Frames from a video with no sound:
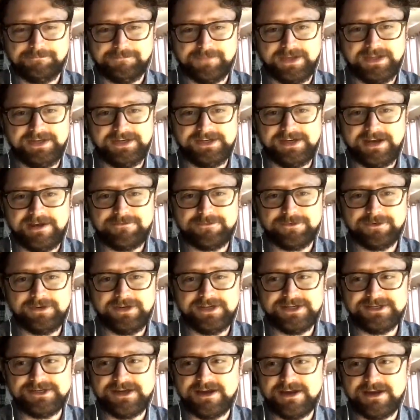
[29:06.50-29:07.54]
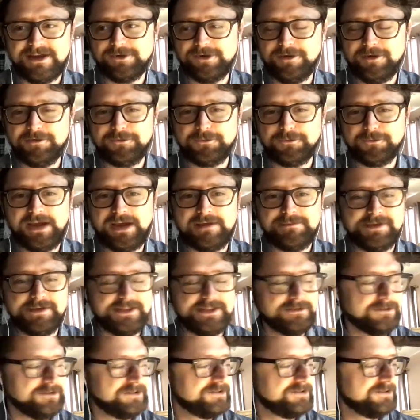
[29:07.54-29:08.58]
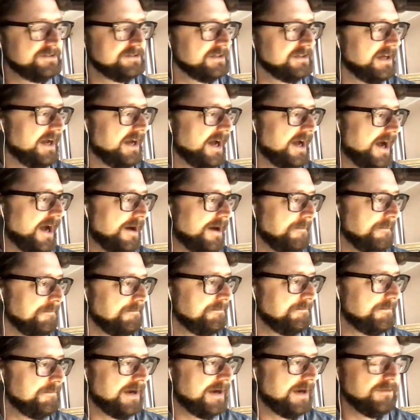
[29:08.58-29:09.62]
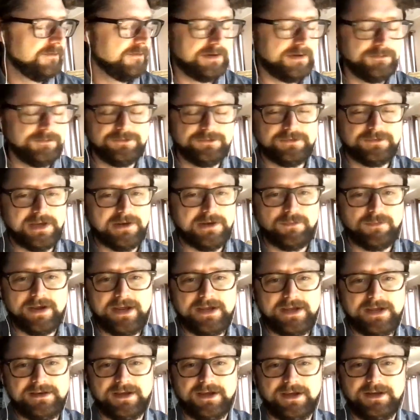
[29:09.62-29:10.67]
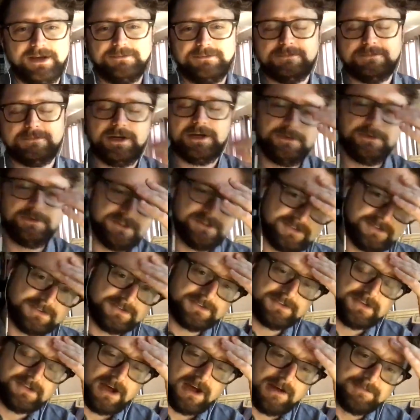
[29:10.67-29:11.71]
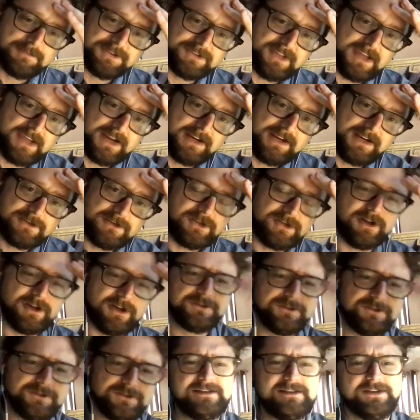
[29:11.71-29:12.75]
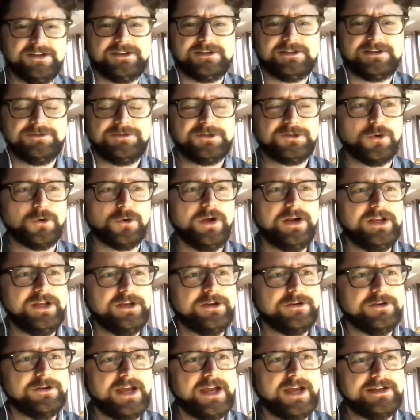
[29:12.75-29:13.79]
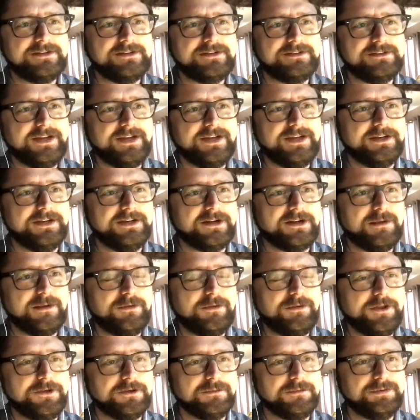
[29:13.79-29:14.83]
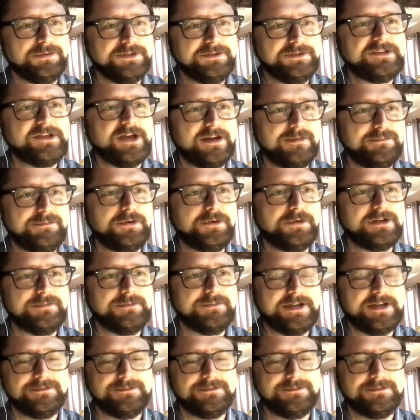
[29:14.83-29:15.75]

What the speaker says: and it never goes away. There was I read it's Tom Standage. He also has like the Victorian Internet and a couple other books. You've got a book about the